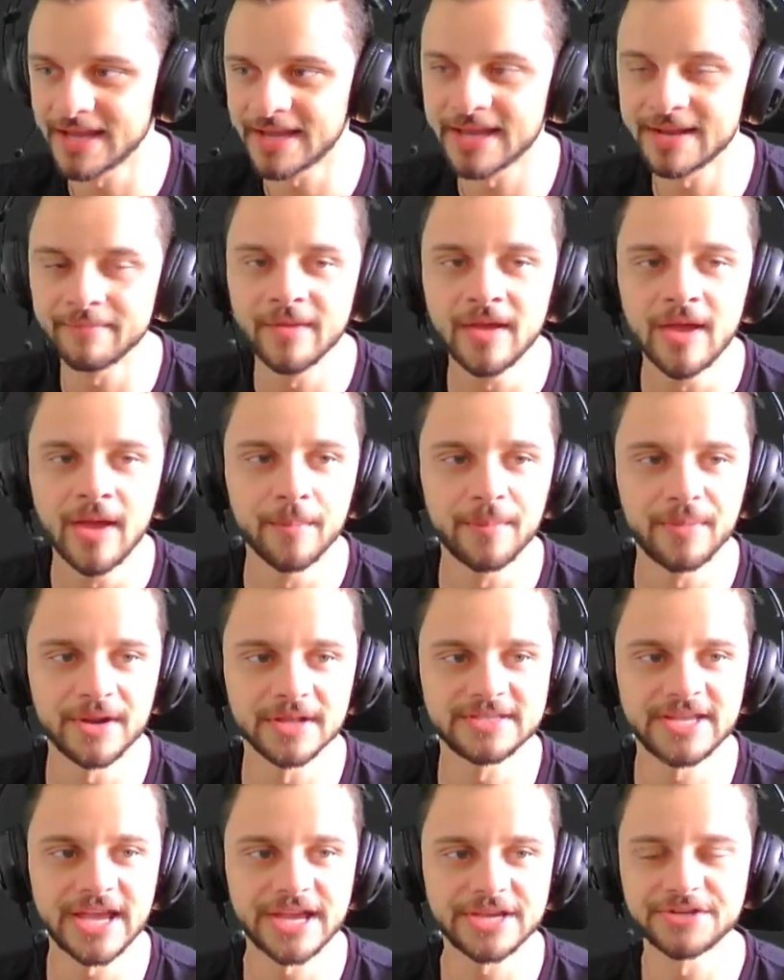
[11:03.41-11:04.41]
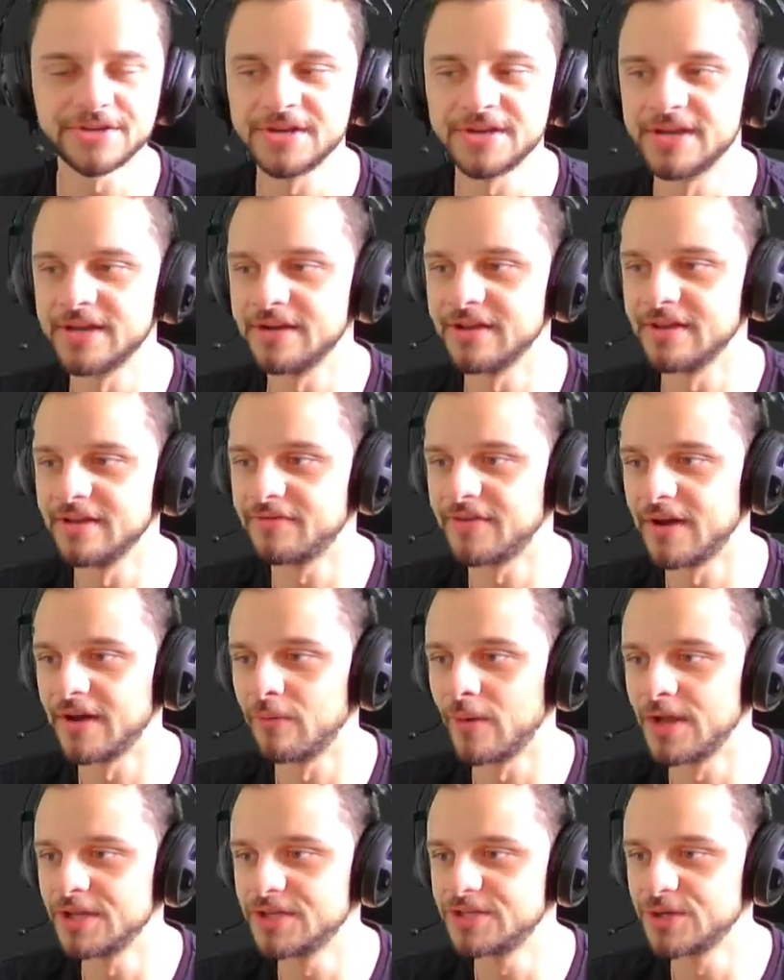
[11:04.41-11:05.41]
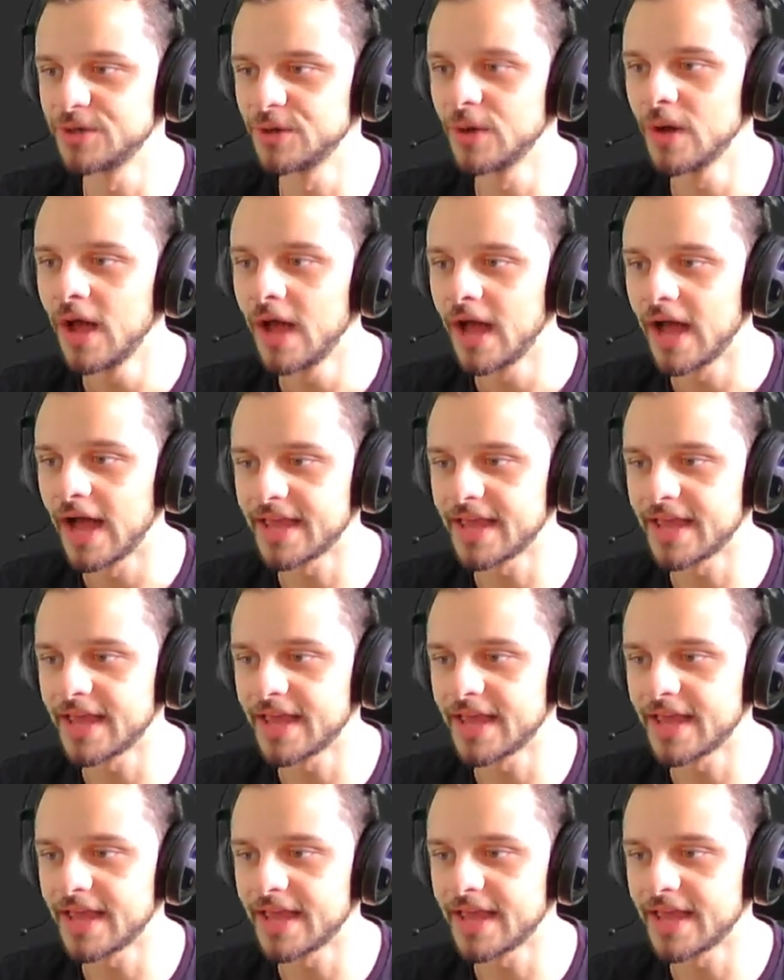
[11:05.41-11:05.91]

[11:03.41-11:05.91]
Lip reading: I can put a texture here if I want to.